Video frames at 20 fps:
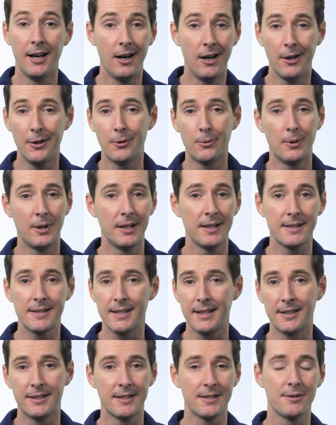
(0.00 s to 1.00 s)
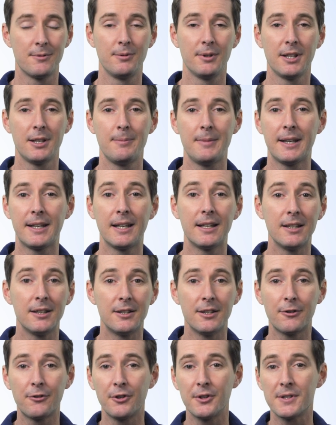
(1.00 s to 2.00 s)
Otherwise, it doesn't really make any
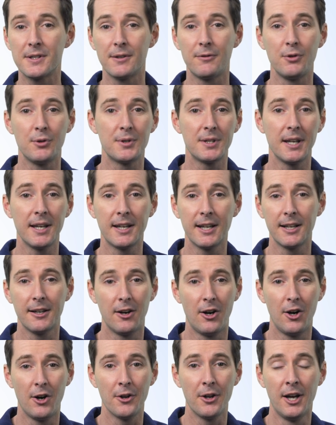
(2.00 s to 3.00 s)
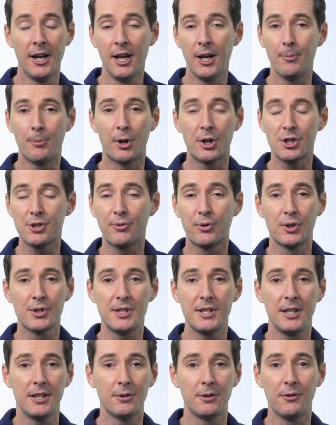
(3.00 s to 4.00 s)
difference if you take it on March
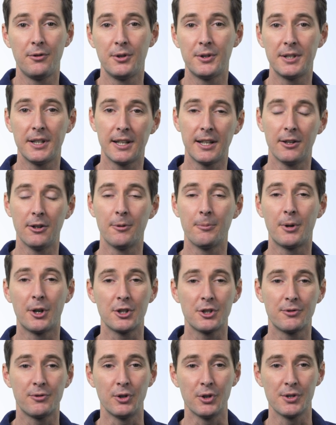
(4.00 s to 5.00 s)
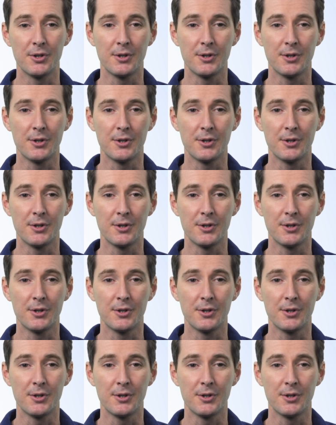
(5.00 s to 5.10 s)
14 or if you take it on March 1st.